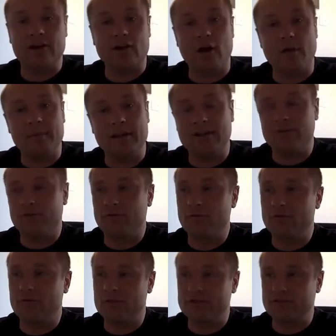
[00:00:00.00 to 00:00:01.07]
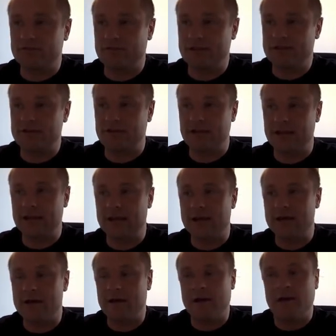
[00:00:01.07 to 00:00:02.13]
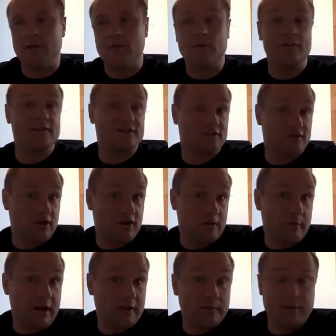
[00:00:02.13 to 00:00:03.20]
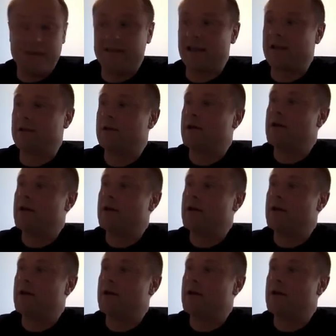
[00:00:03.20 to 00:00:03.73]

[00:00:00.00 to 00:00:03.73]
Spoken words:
coming through this region here with a certain amount of methane.